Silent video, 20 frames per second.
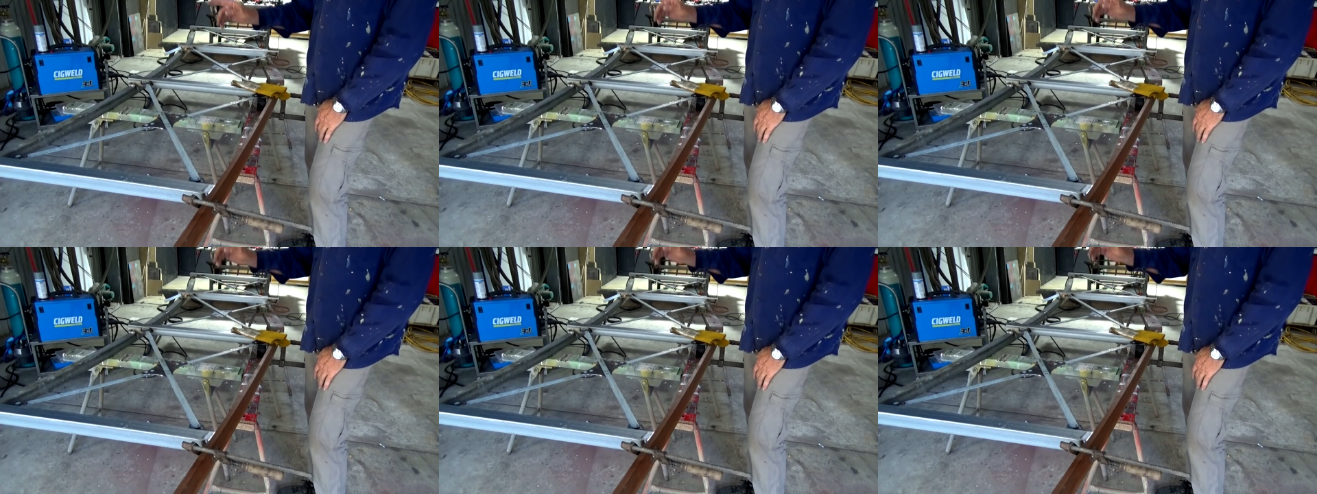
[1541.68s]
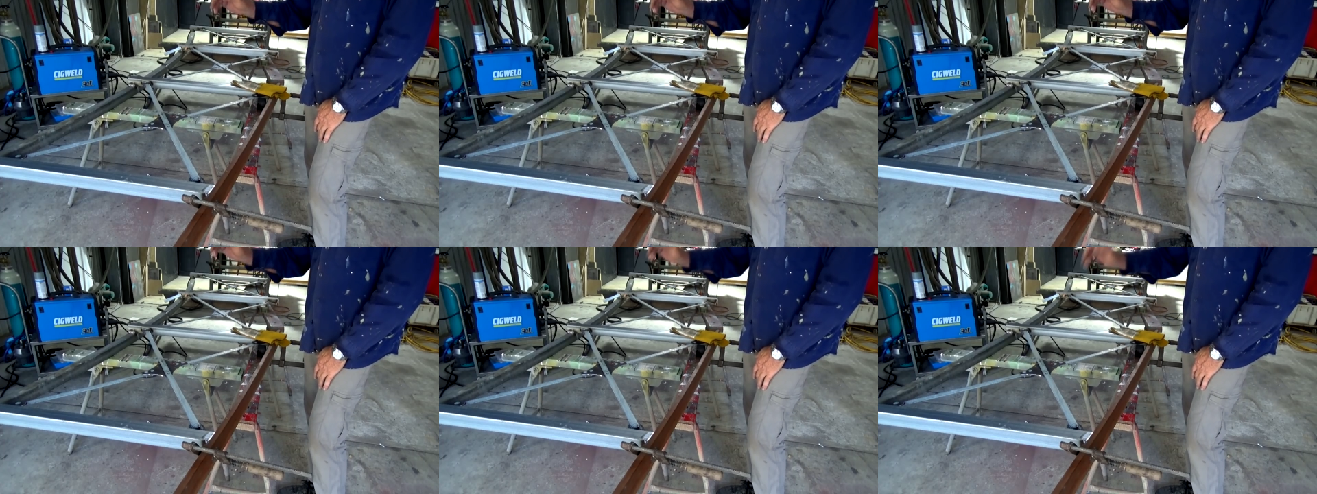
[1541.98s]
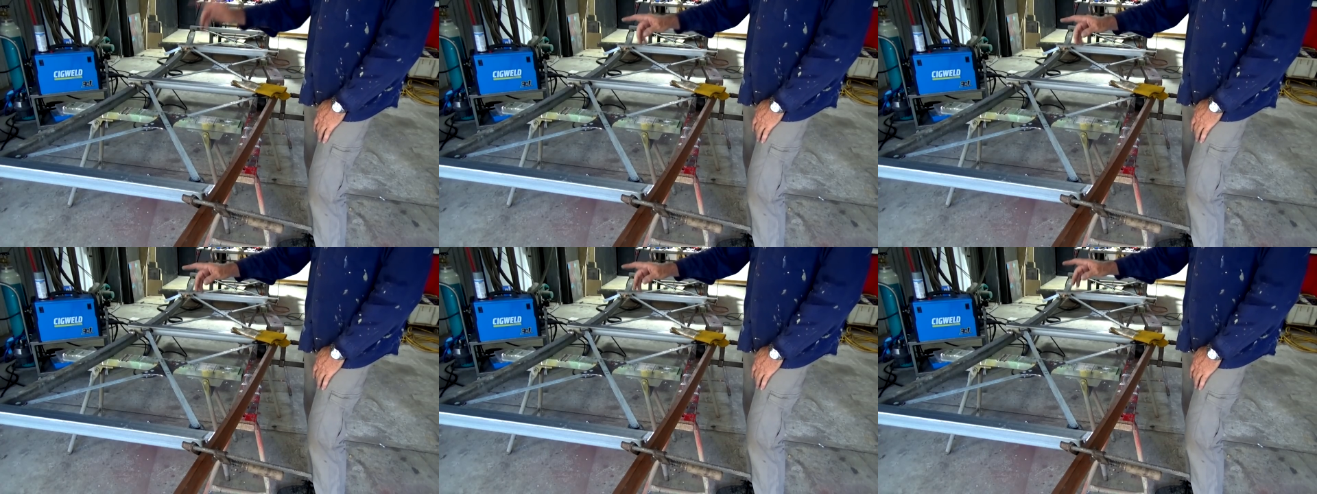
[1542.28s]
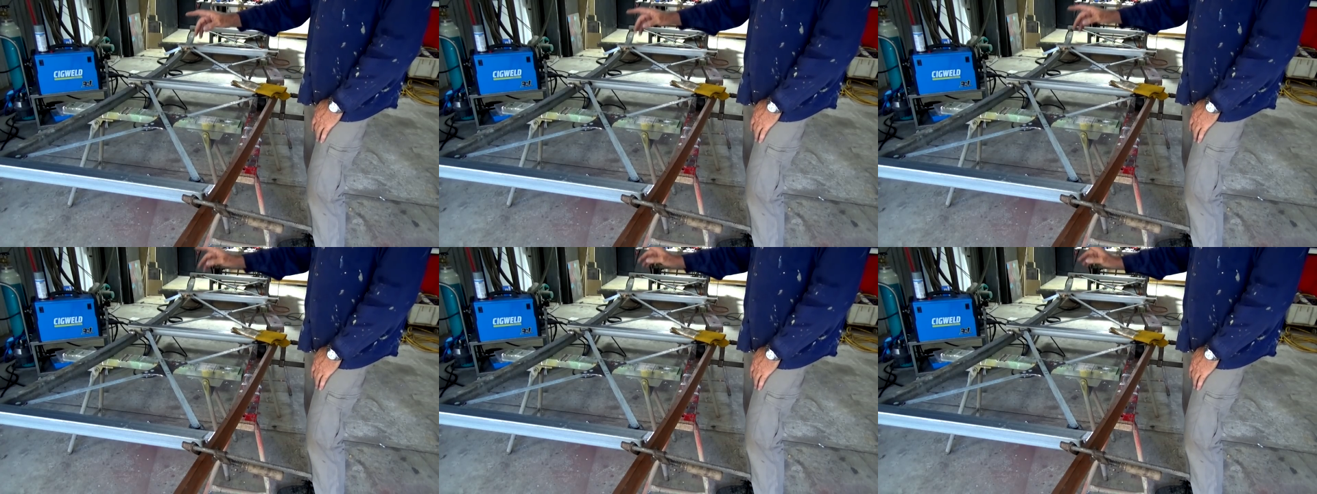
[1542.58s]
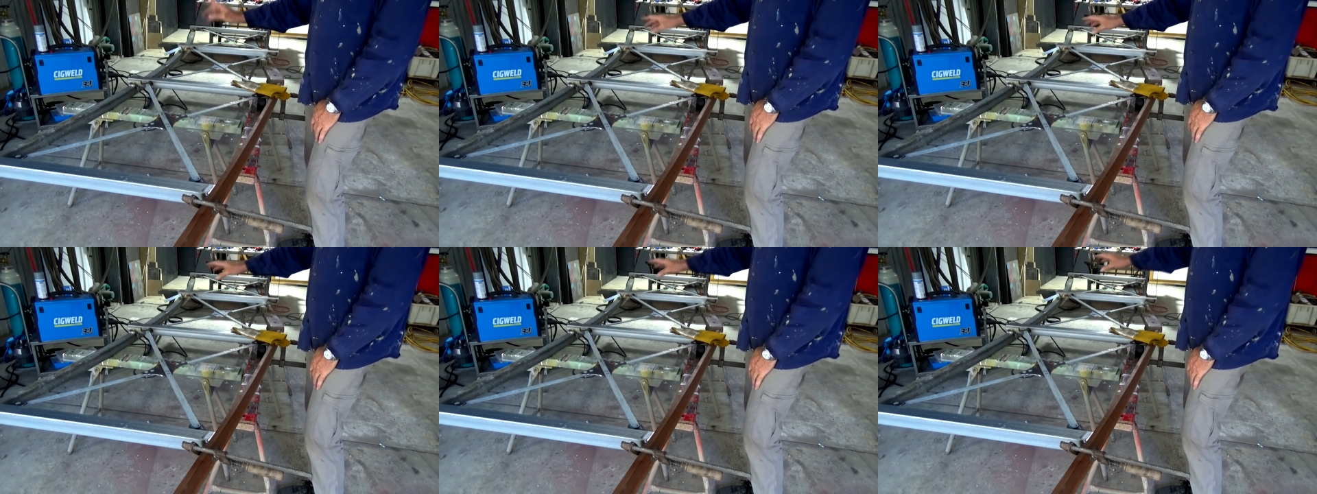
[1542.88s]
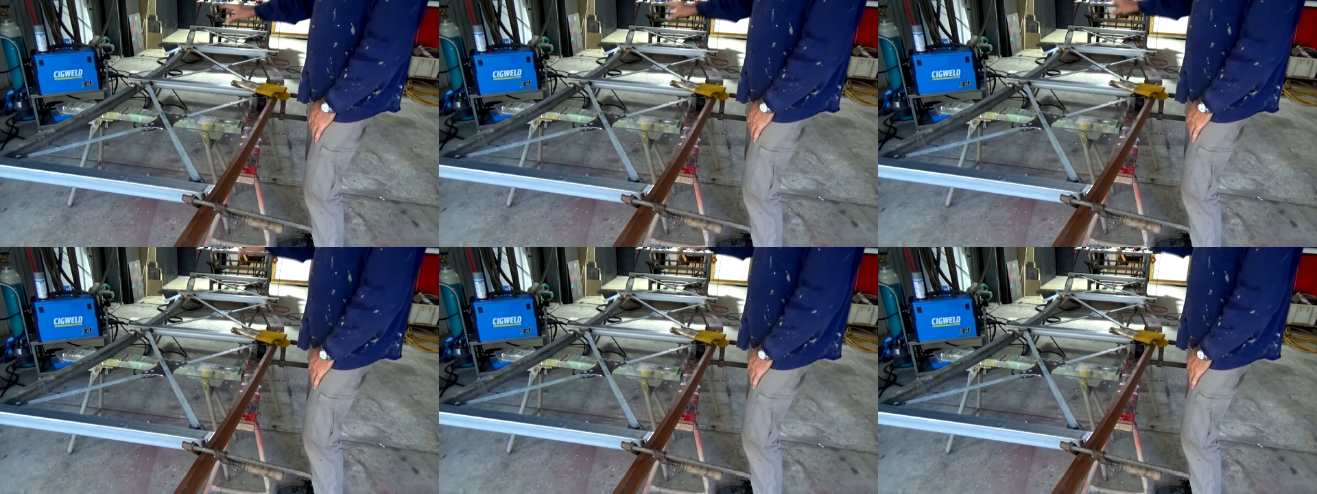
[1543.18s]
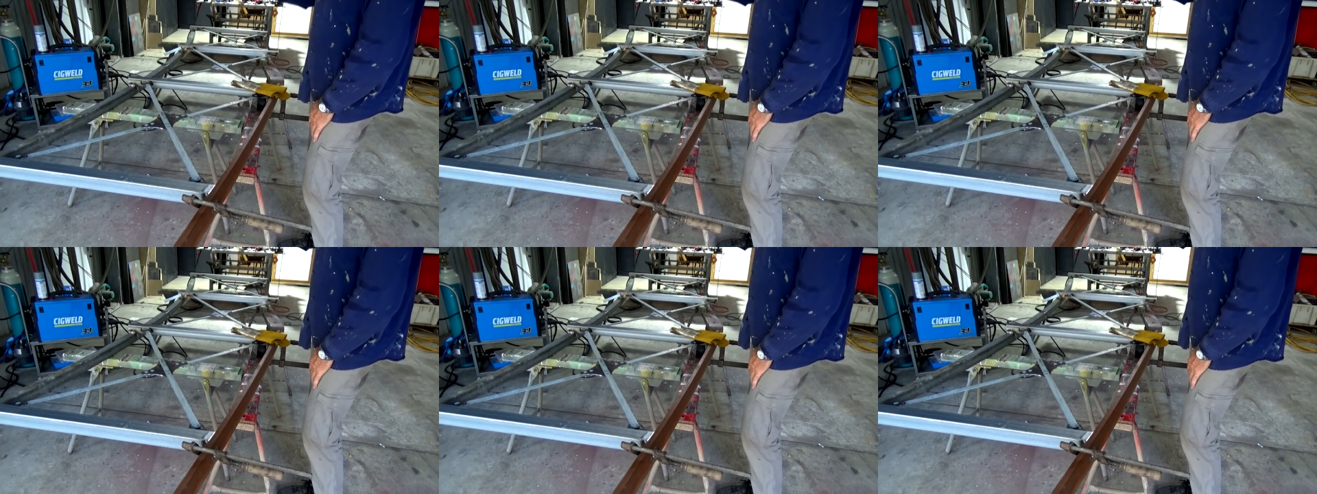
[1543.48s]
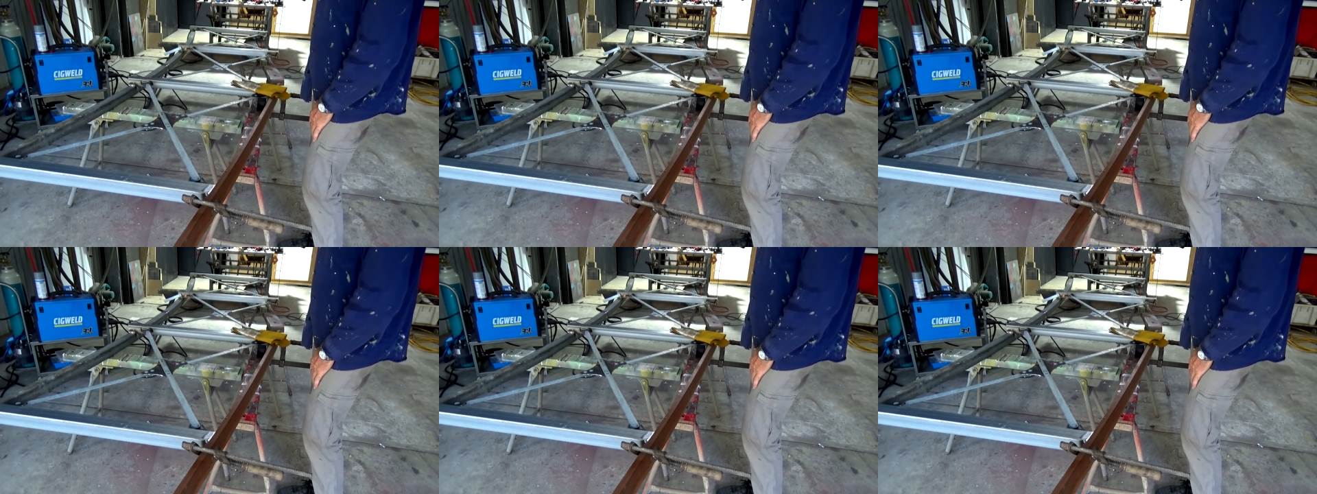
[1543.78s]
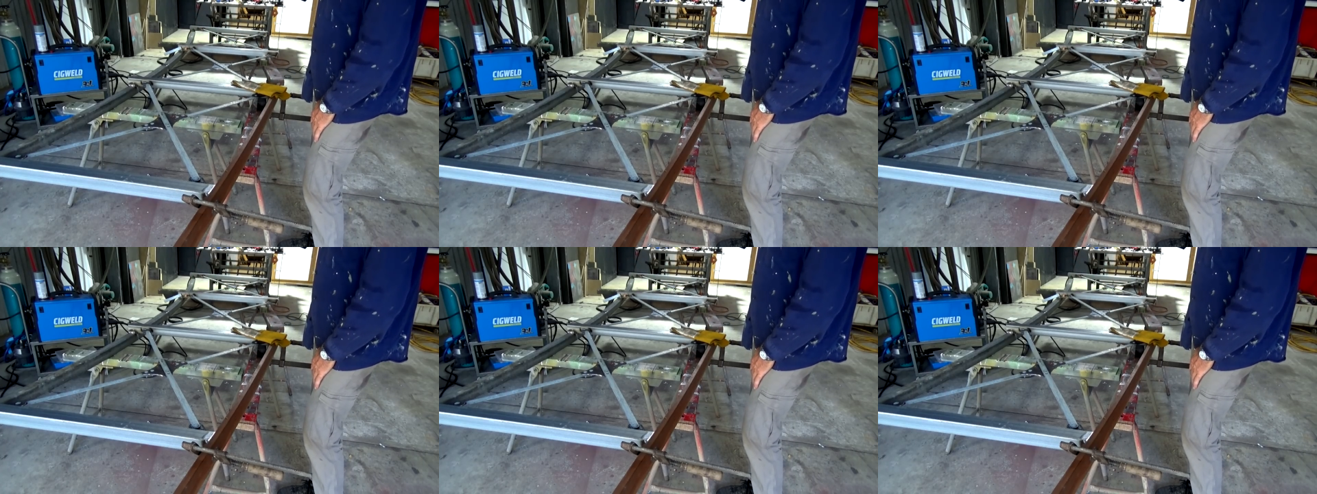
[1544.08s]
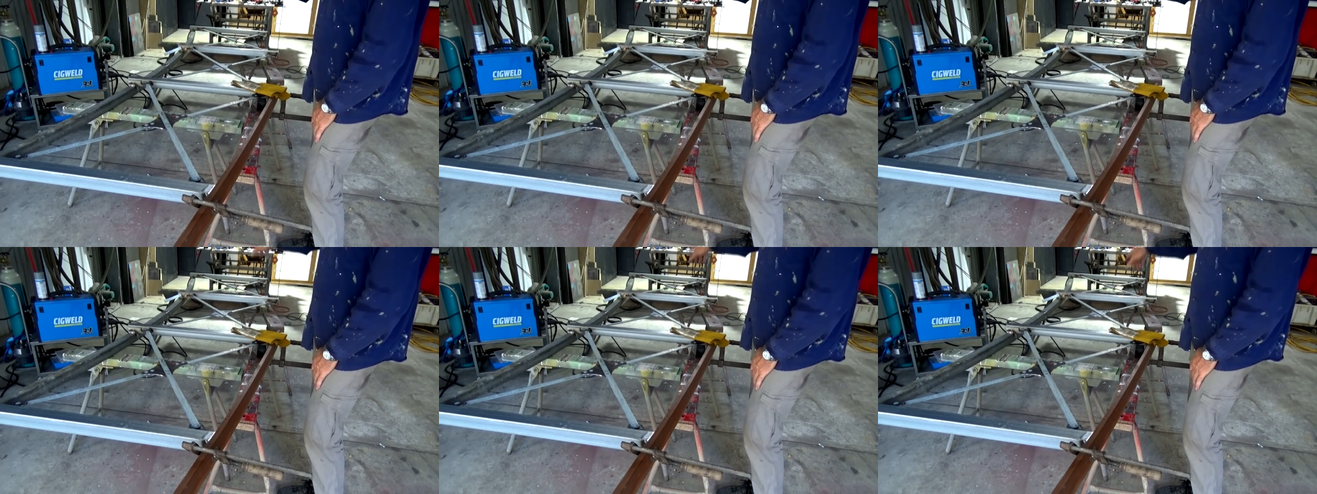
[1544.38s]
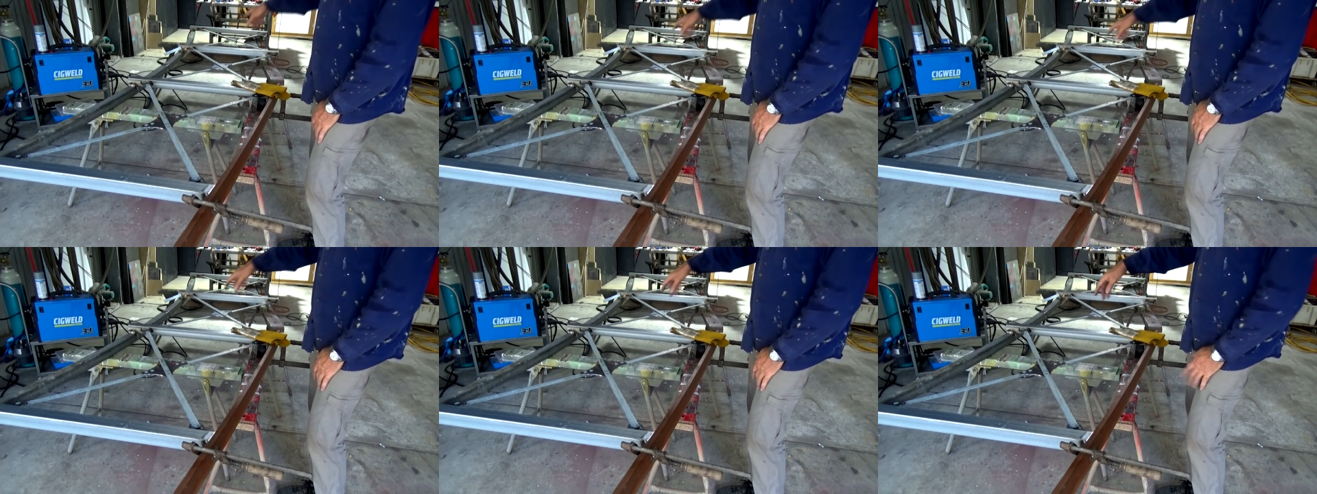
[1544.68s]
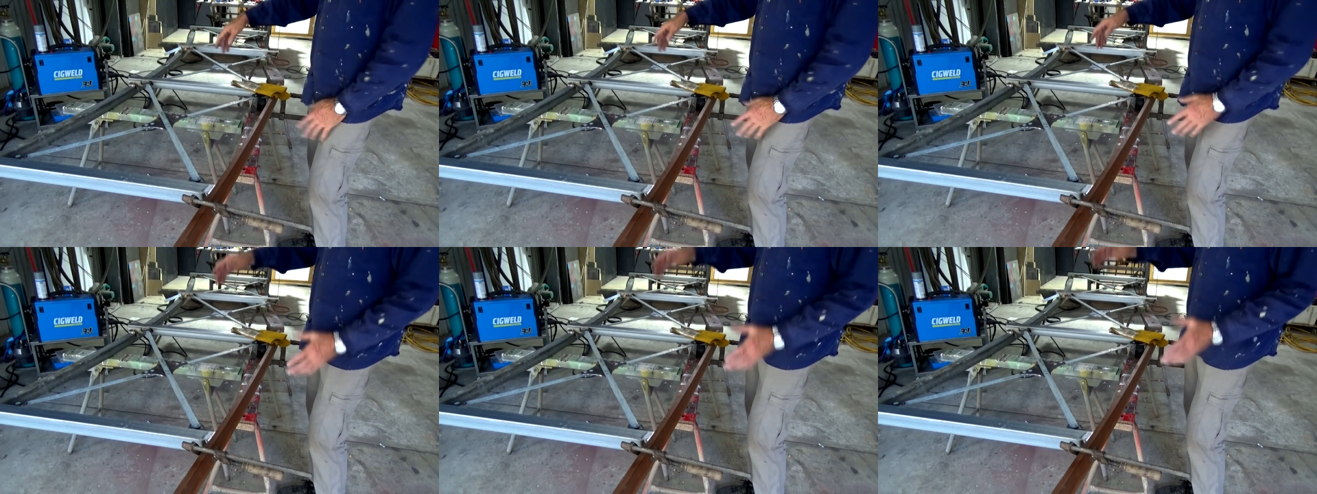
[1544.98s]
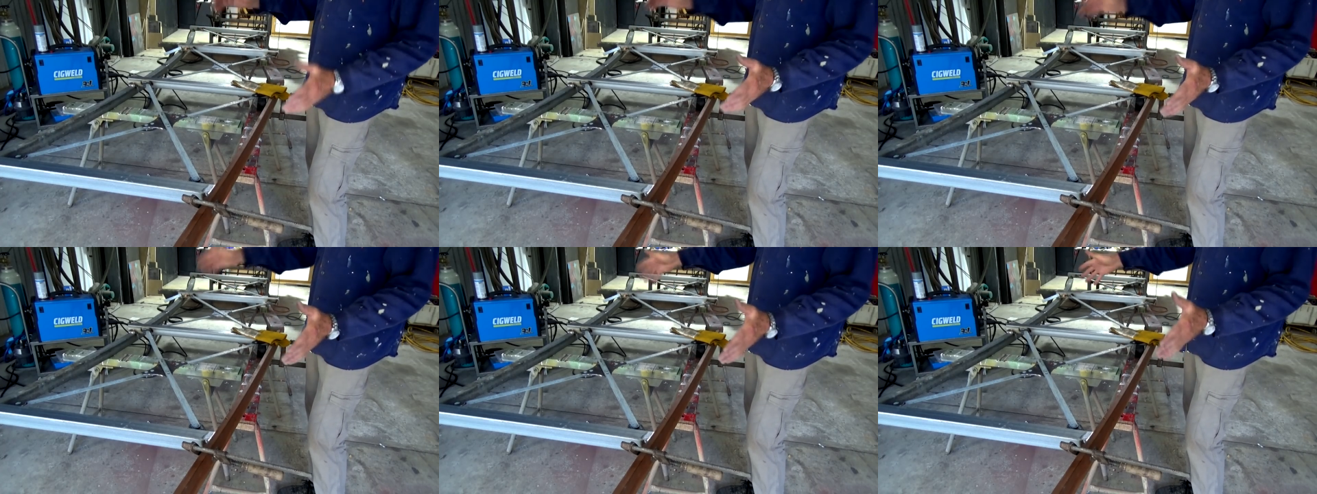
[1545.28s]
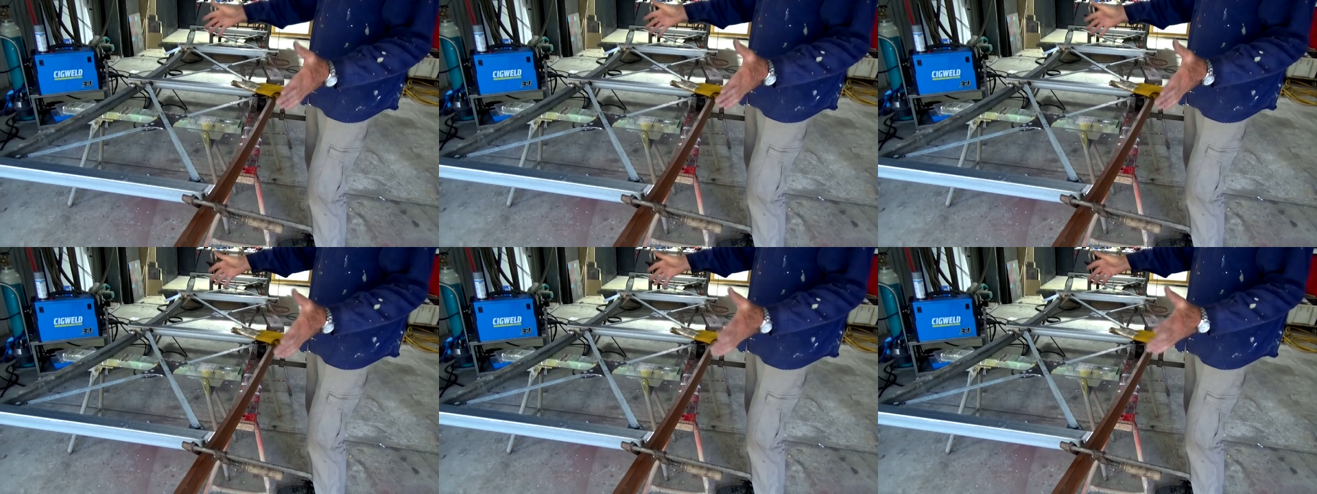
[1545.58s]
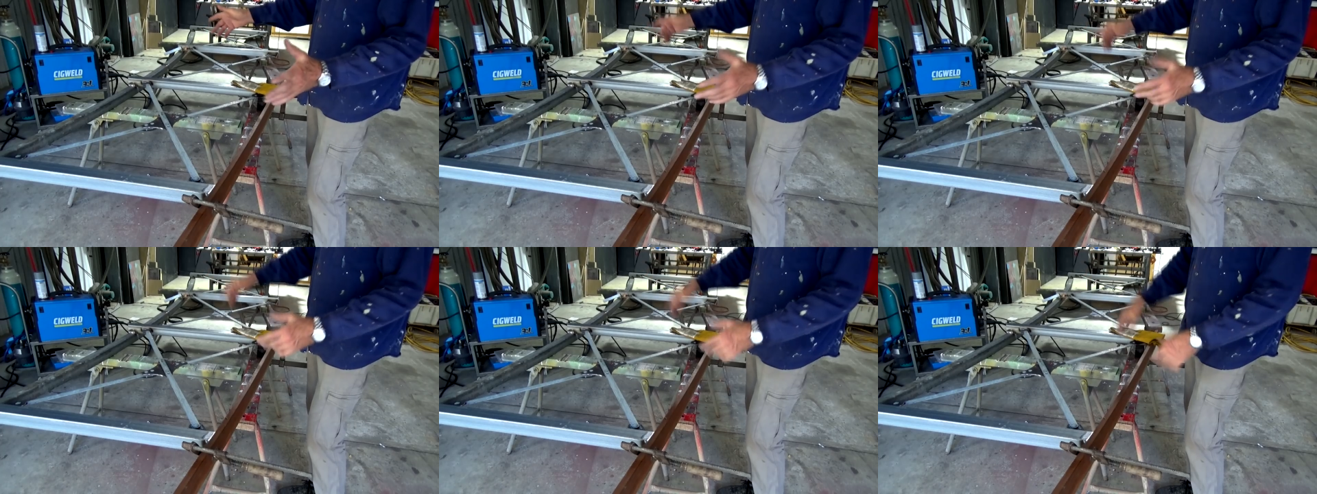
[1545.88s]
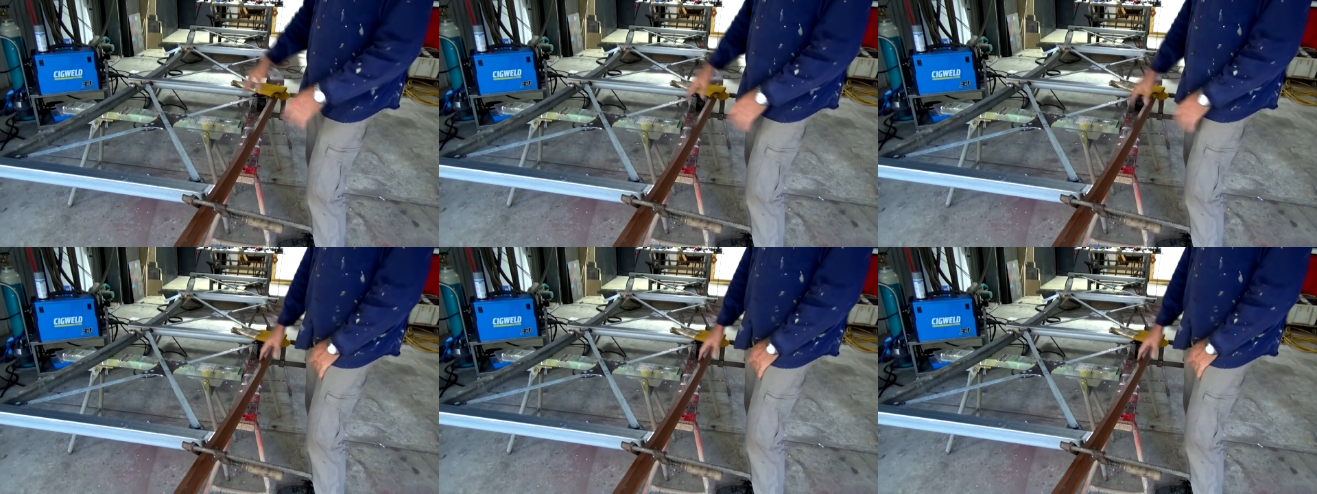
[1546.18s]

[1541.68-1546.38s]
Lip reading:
Nobody's mouth can be seen.